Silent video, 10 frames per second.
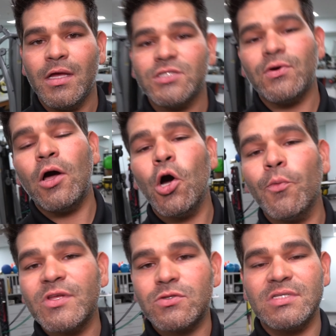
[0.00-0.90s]
So I
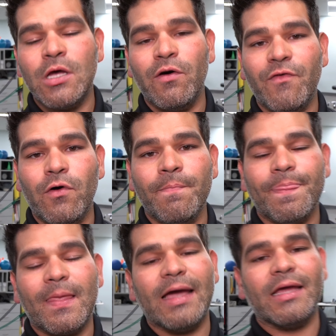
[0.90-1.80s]
hope this was
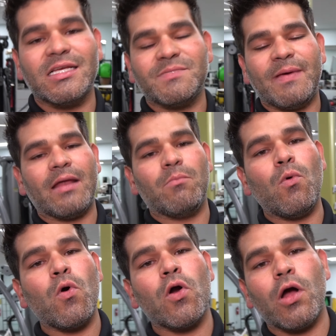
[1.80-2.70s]
helpful. I can expand
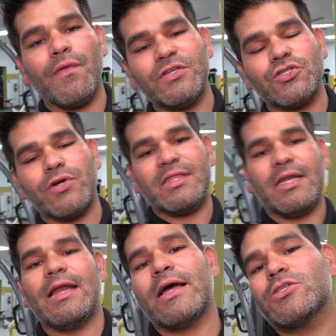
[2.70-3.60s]
more on the
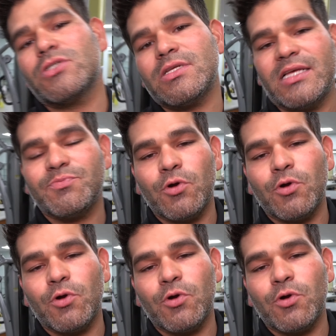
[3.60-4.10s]
strengthening exercise